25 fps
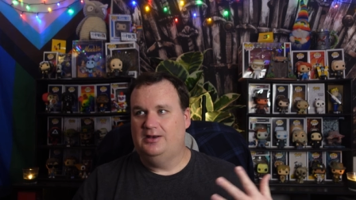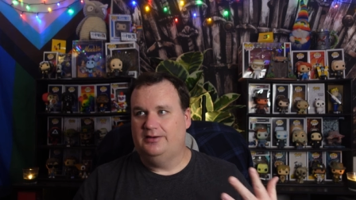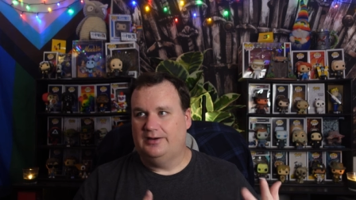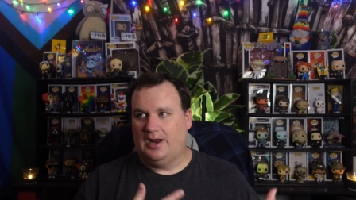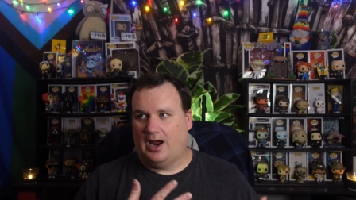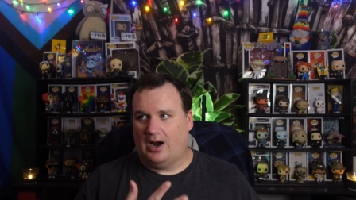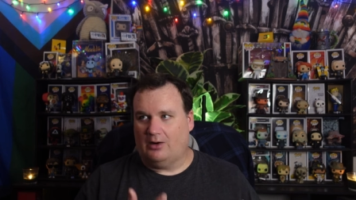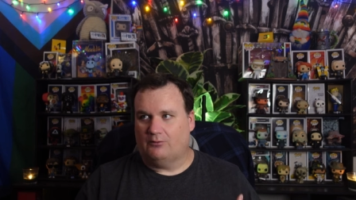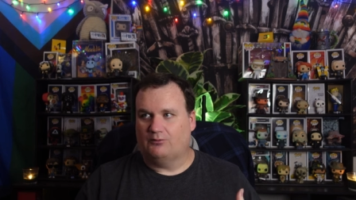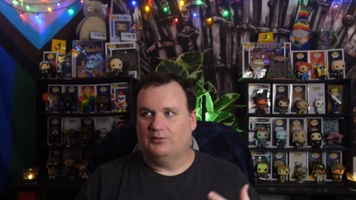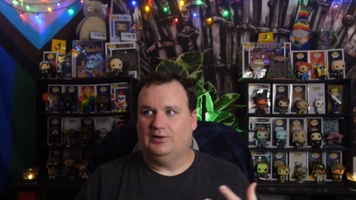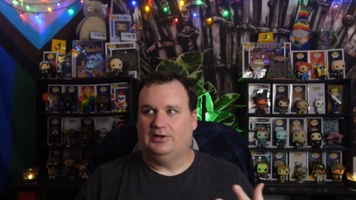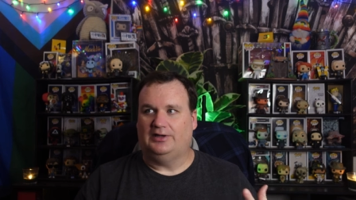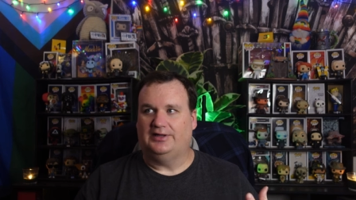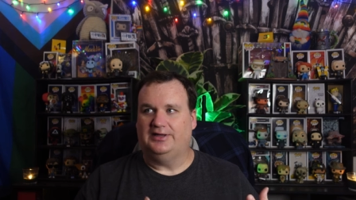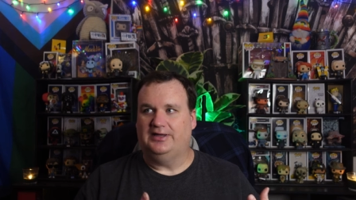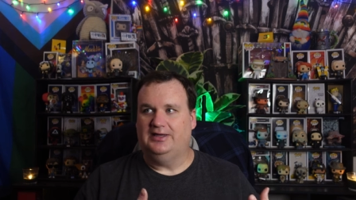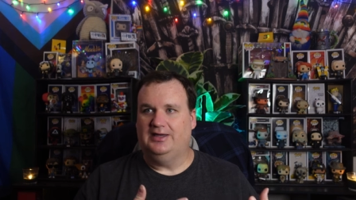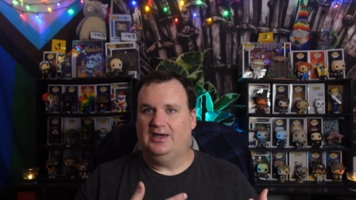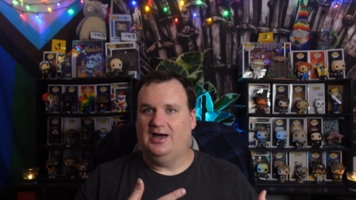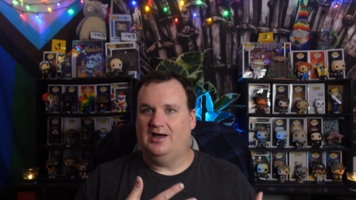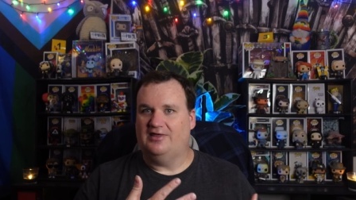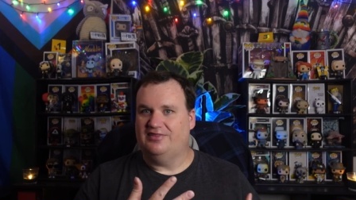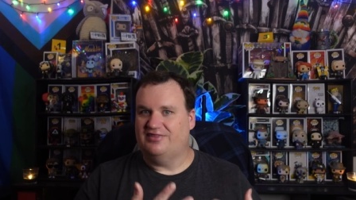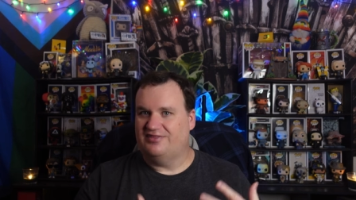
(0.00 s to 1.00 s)
not
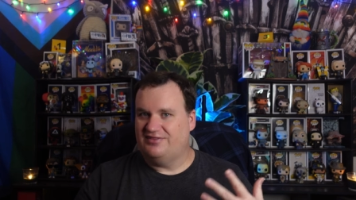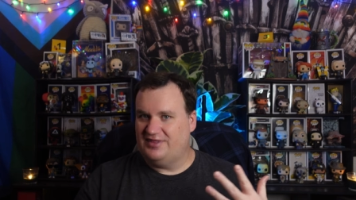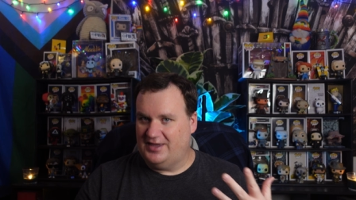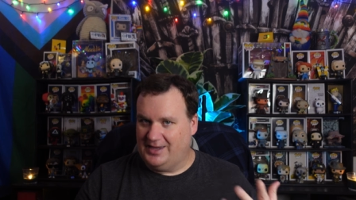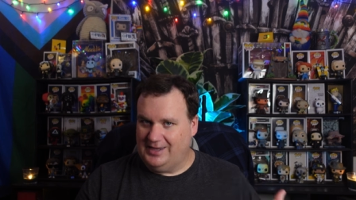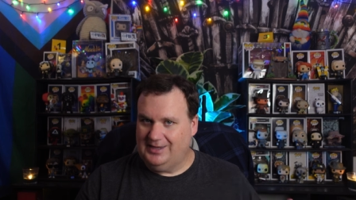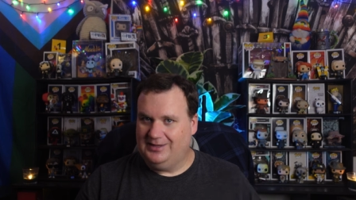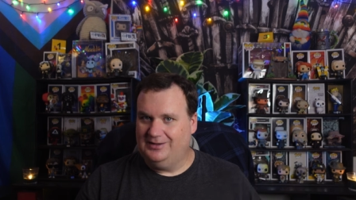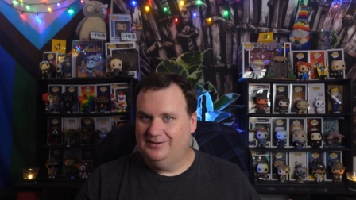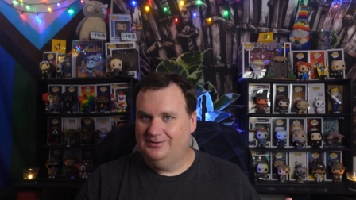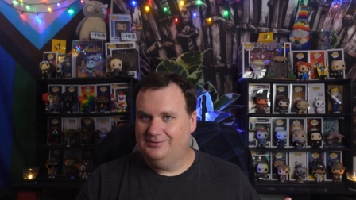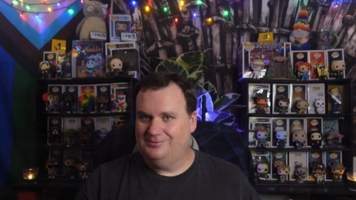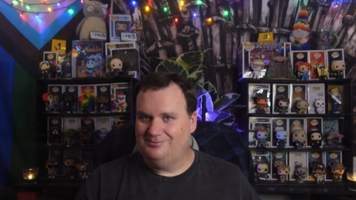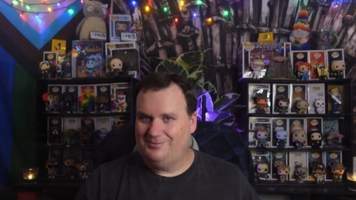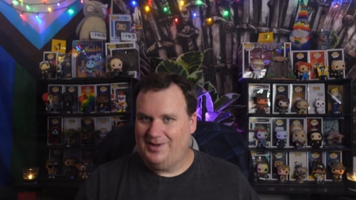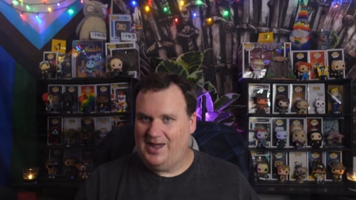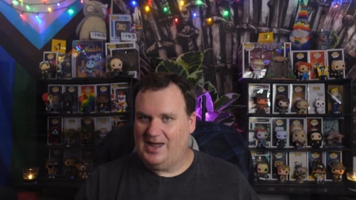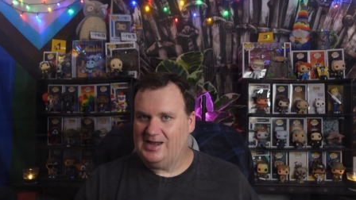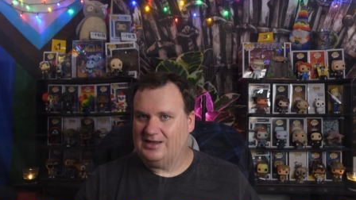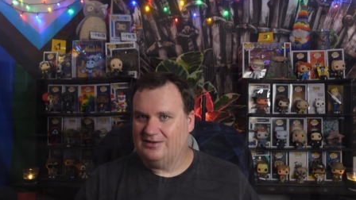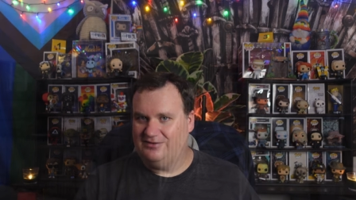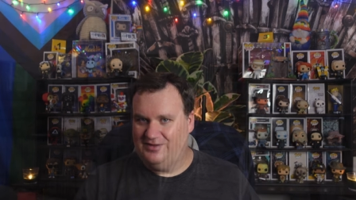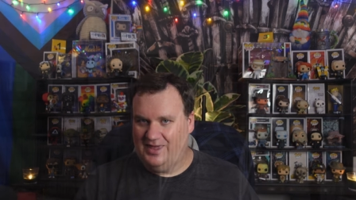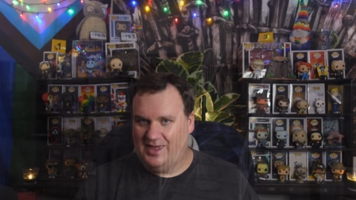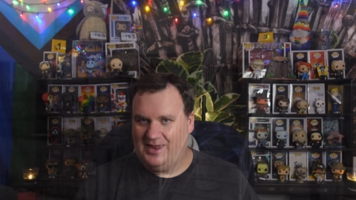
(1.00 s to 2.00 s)
really a thing
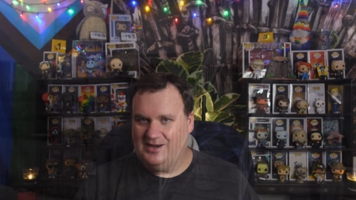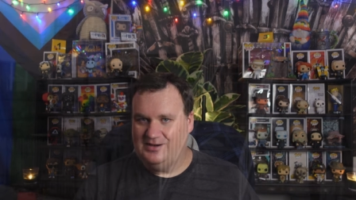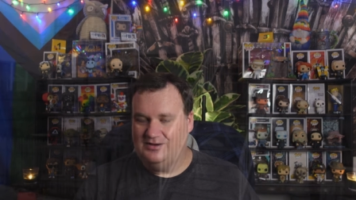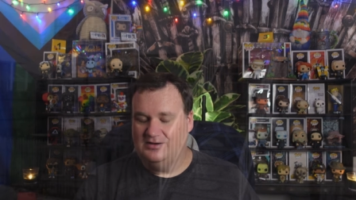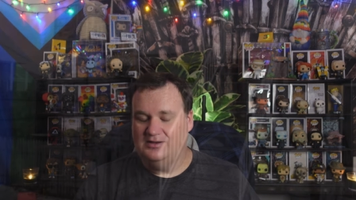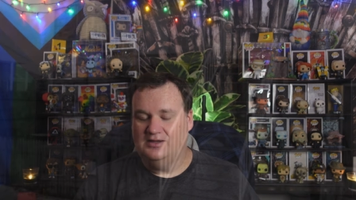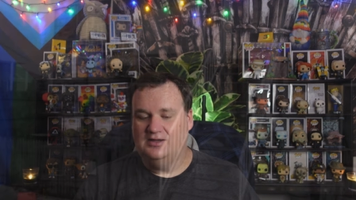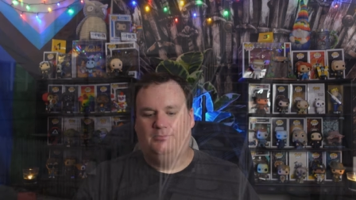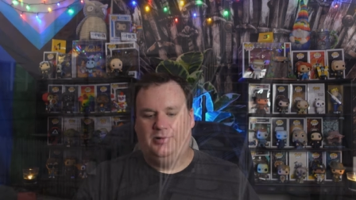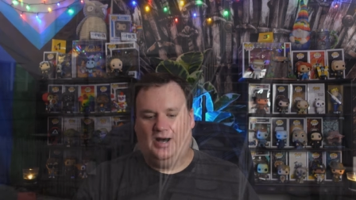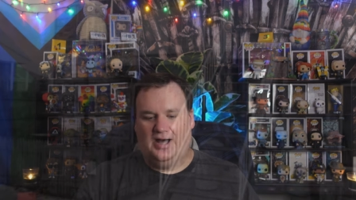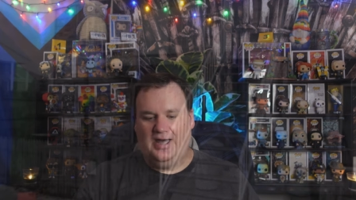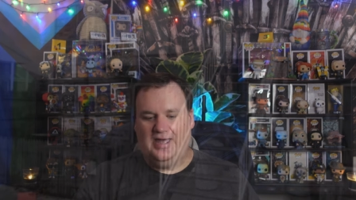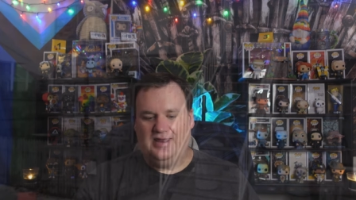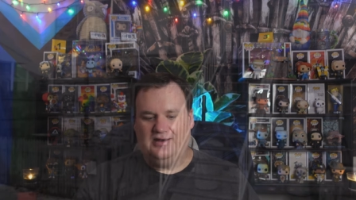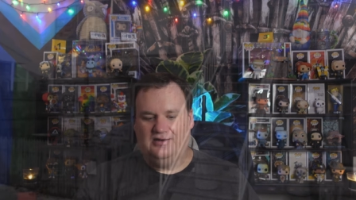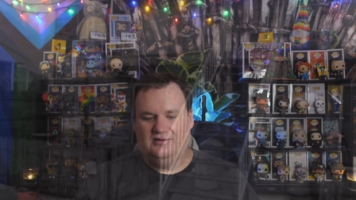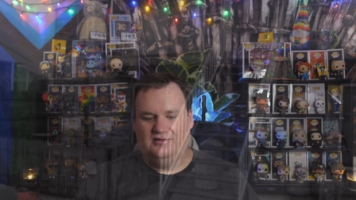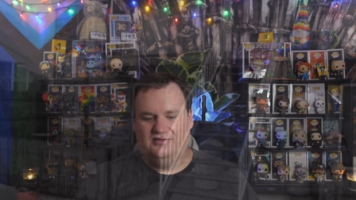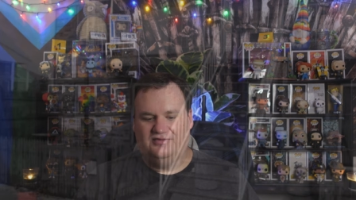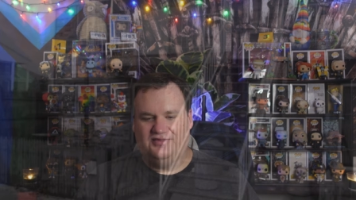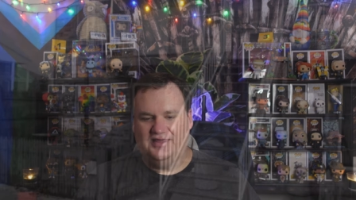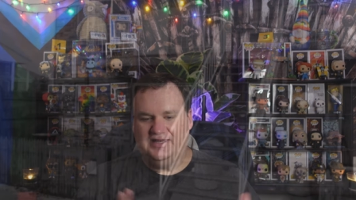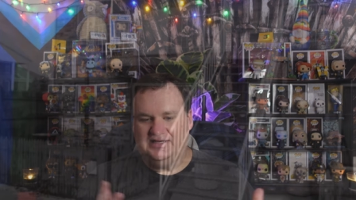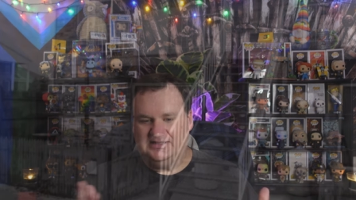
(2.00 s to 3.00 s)
back then,
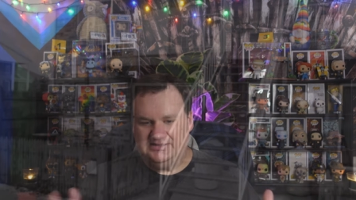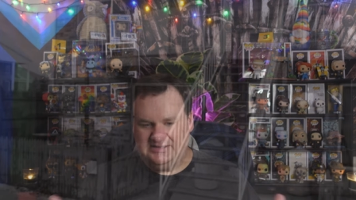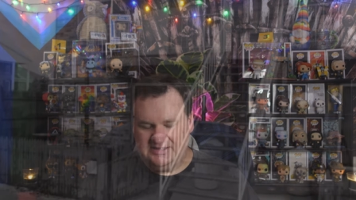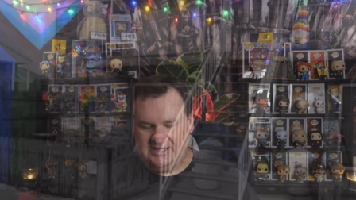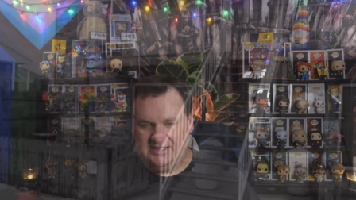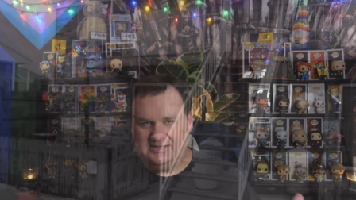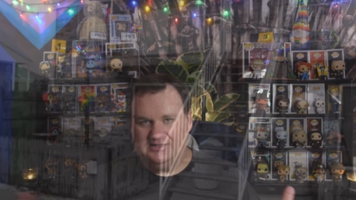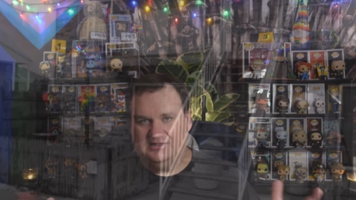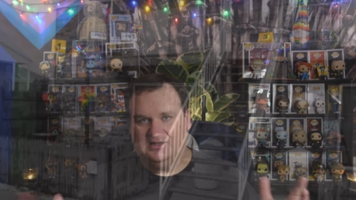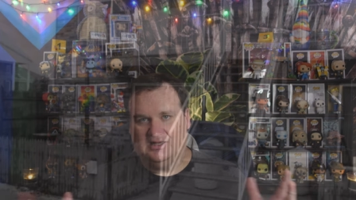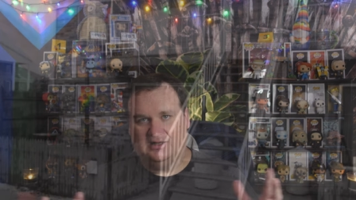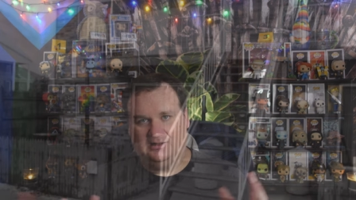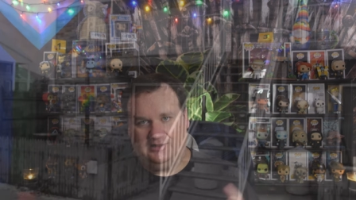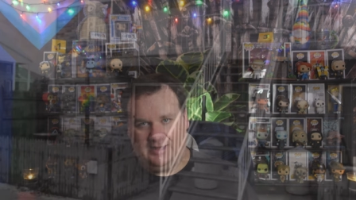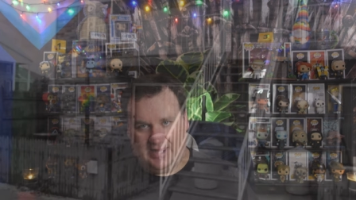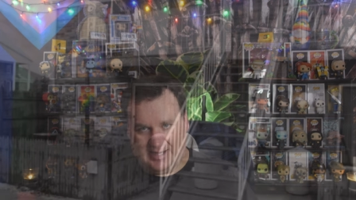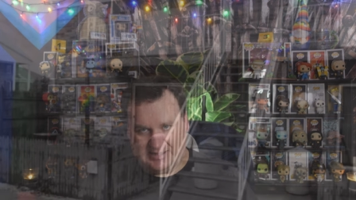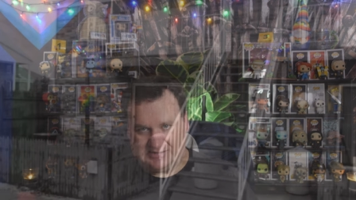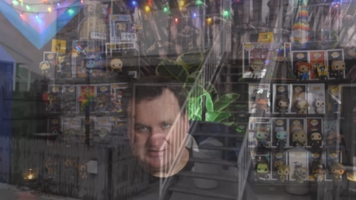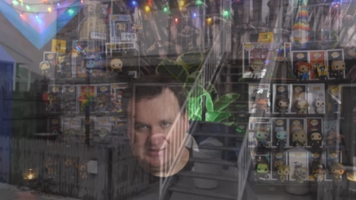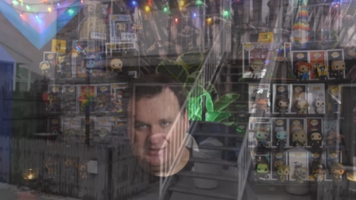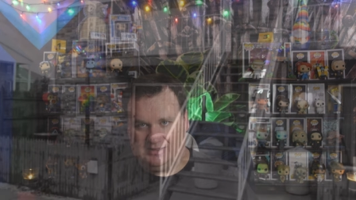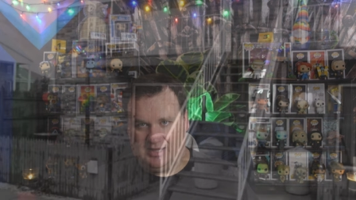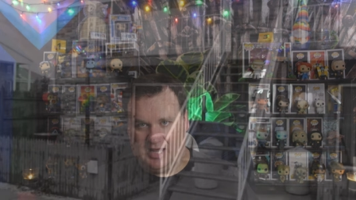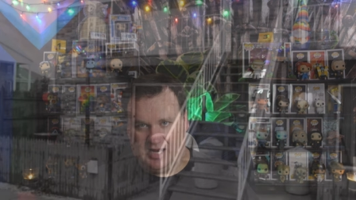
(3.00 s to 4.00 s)
but they did
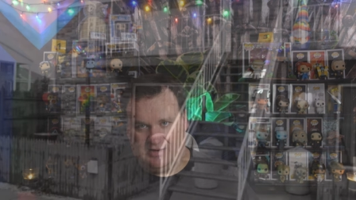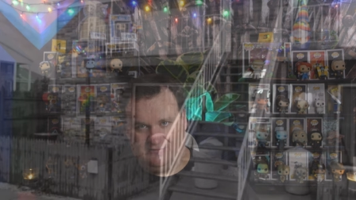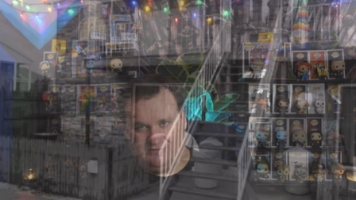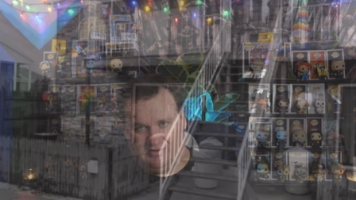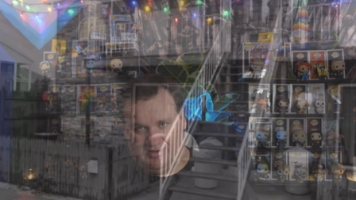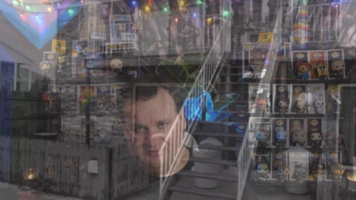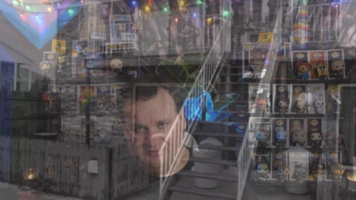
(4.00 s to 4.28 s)
collect a lot of